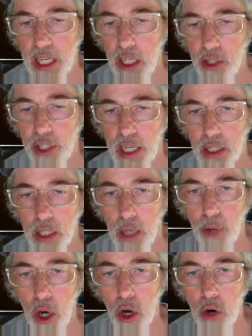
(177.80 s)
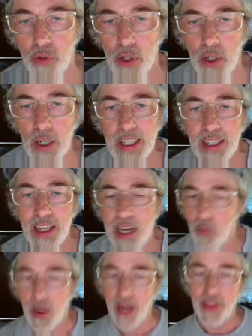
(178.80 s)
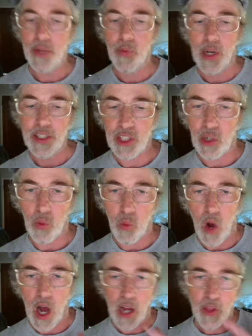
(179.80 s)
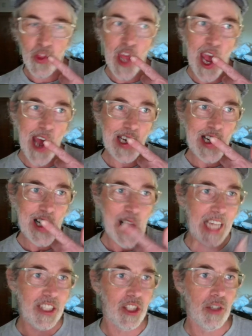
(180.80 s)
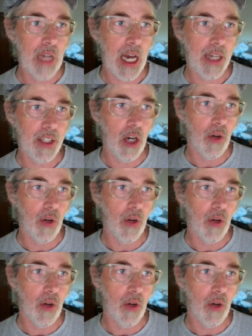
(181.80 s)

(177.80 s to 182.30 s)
You got to lump over. Why they'd want you to walk that, I do not know.